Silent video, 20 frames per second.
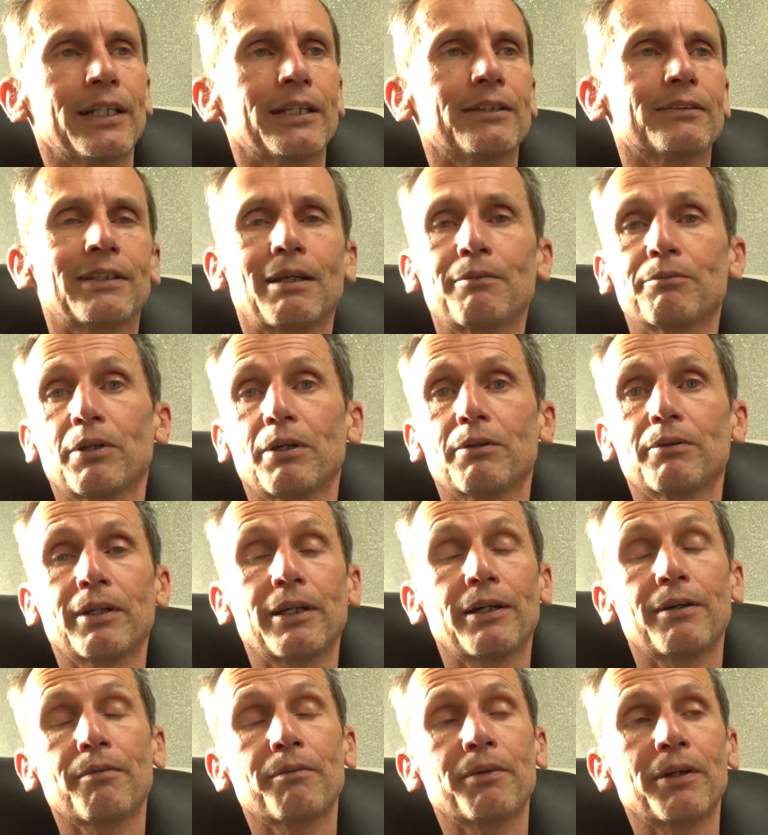Sometimes,
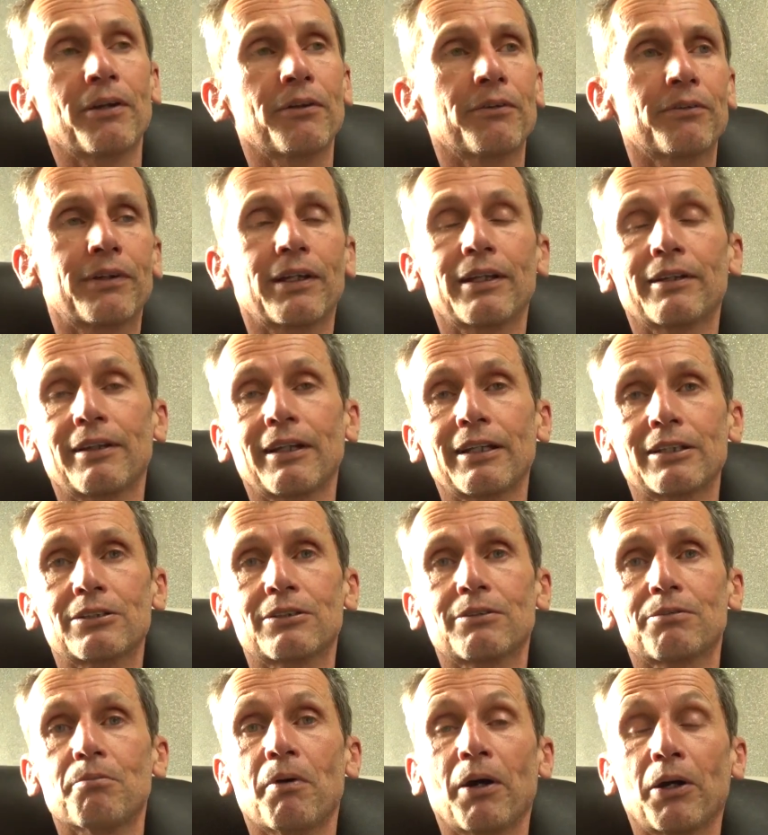yeah. I mean,
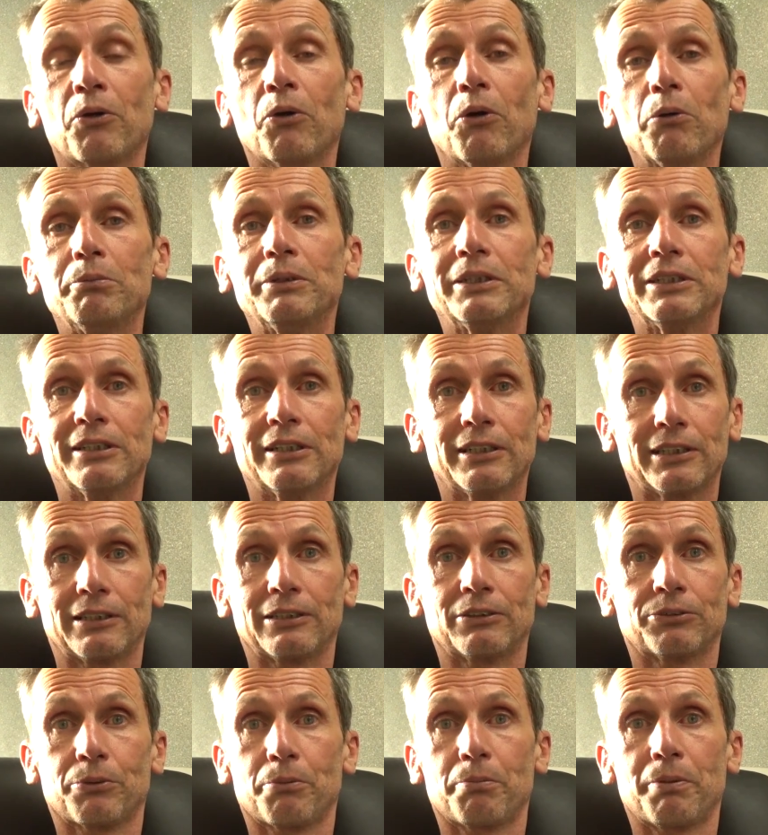that's my core business
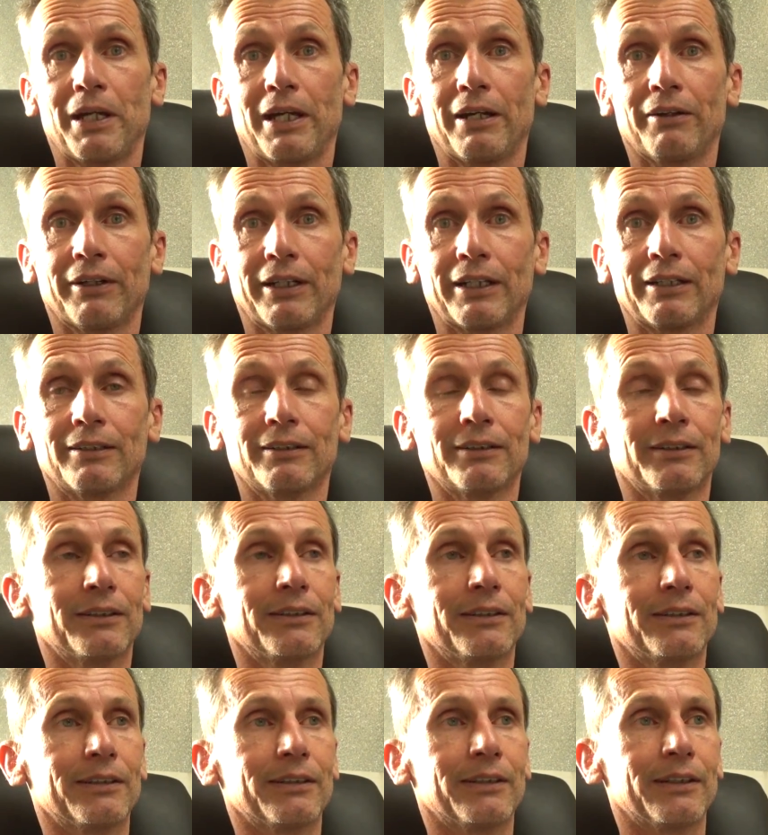is repairing.
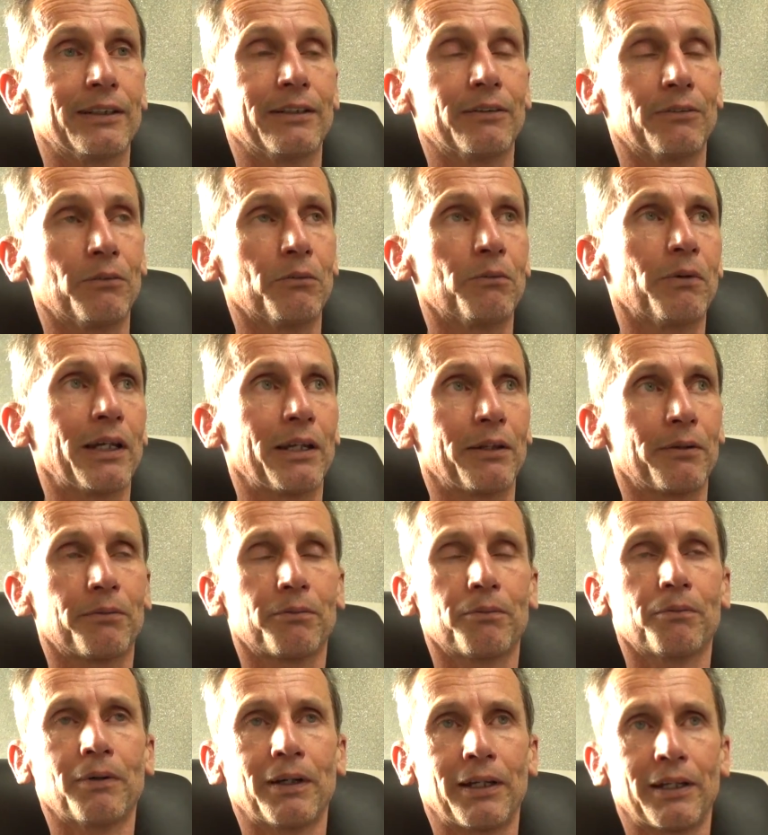Or one
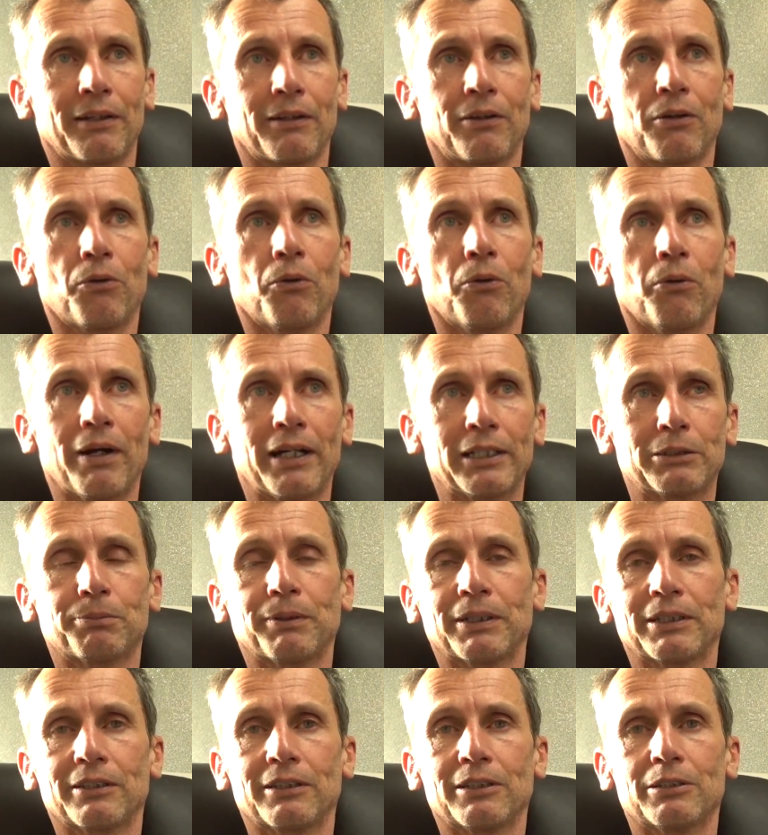of the core
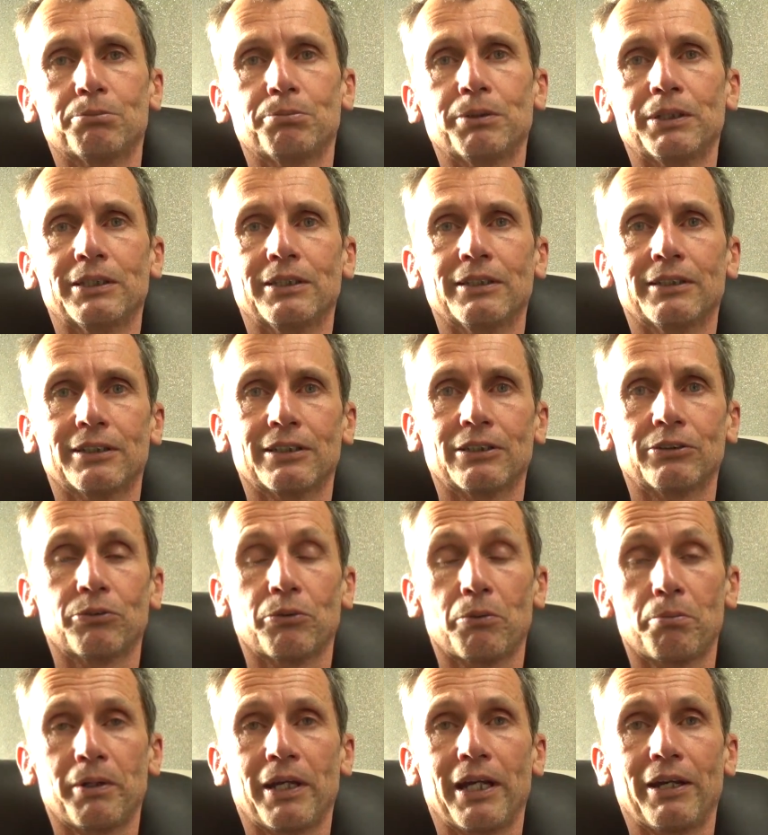aspects of this business is
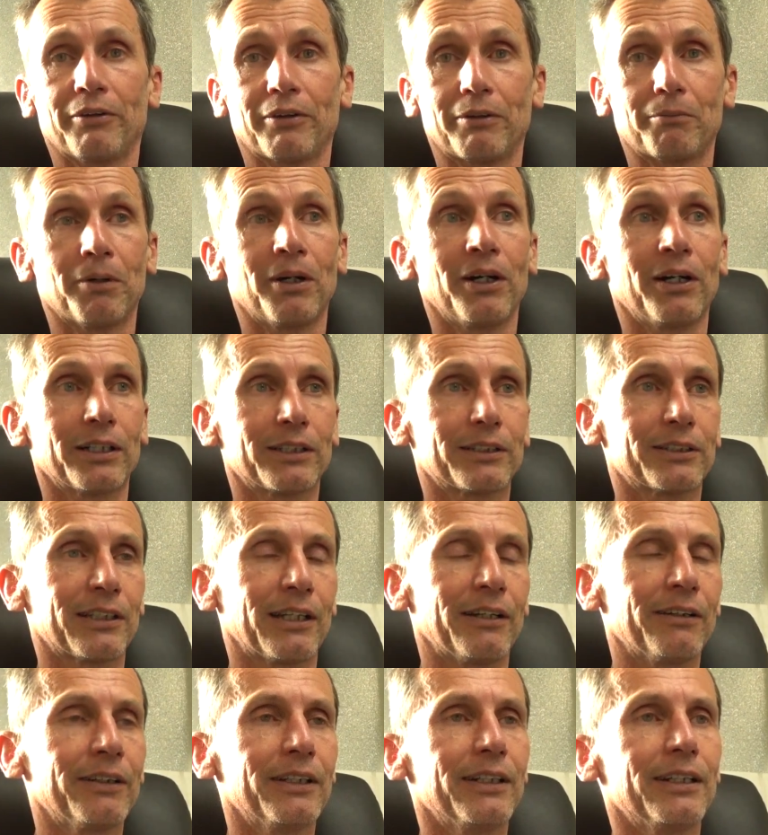repairing bikes.
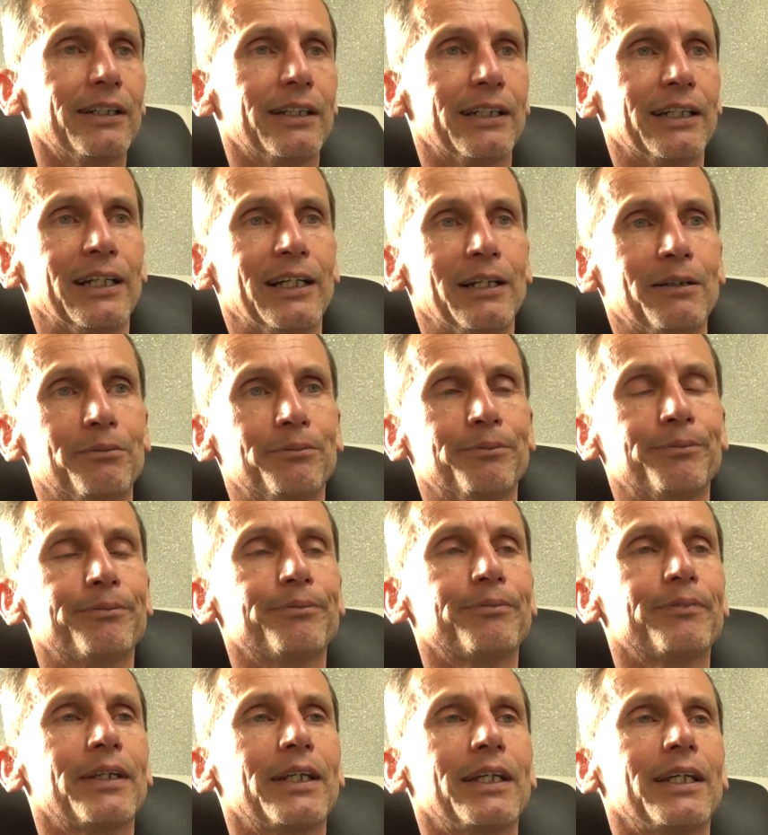So,
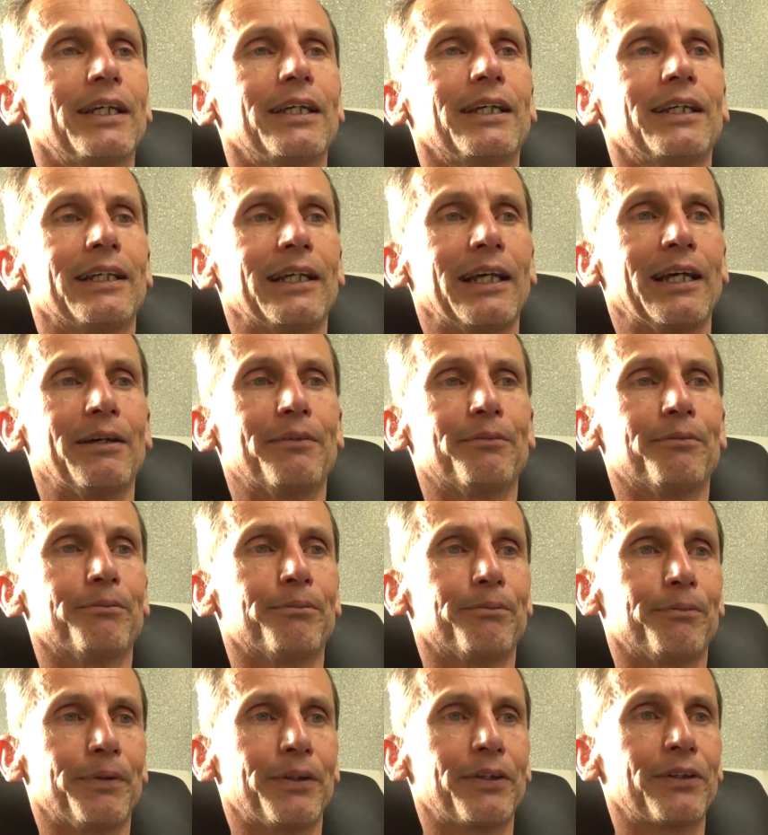yeah,
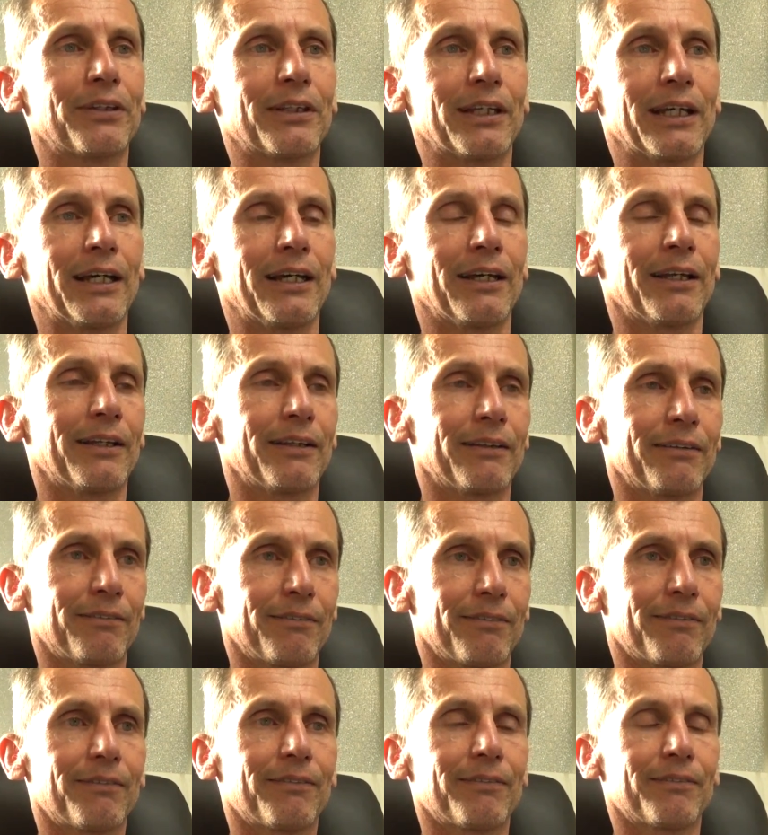but
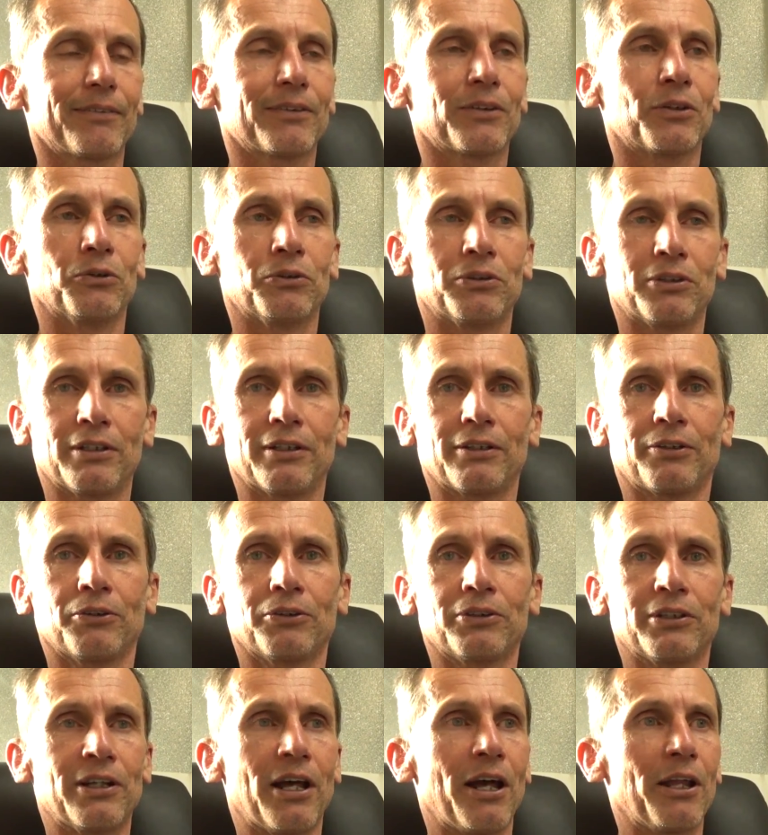good
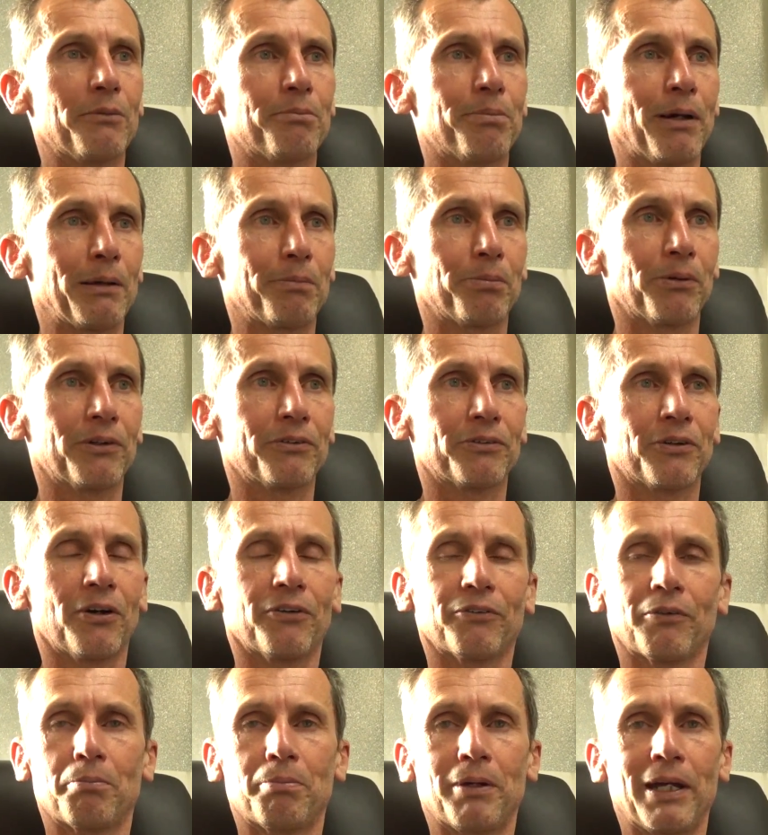to know that people have
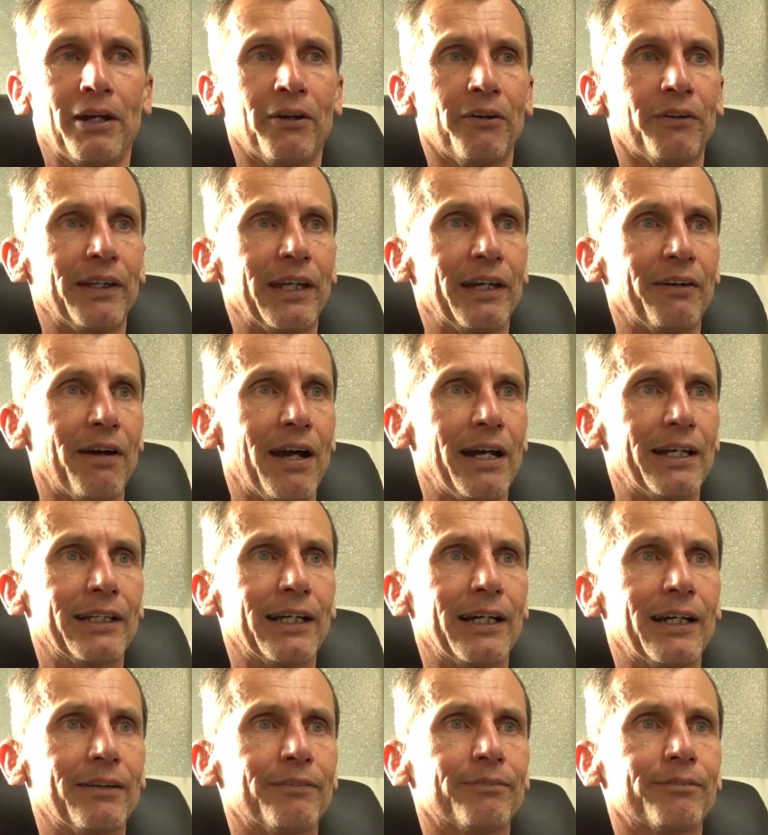got repair on their
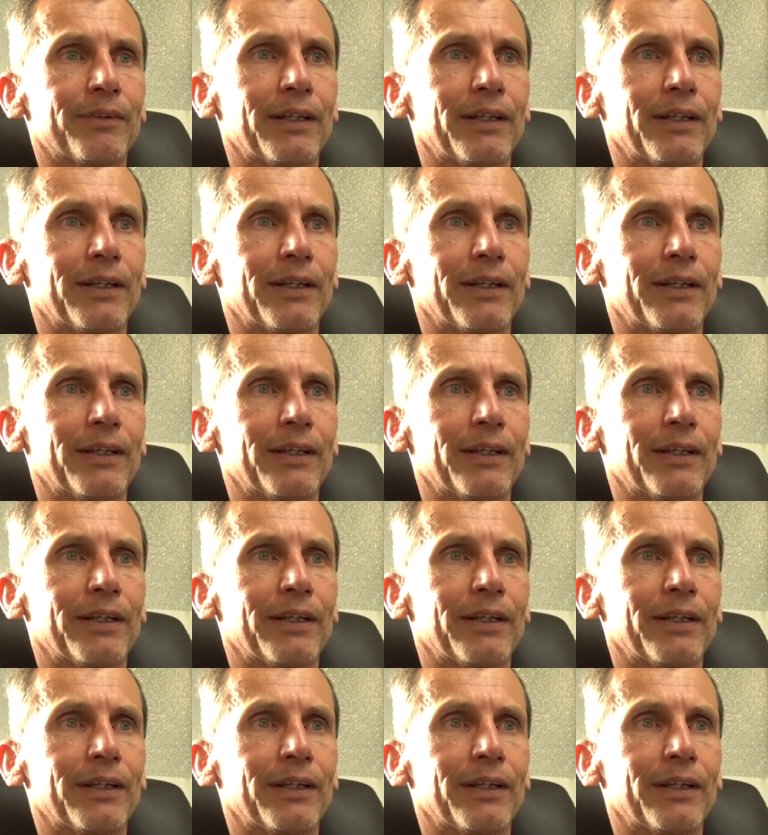radar.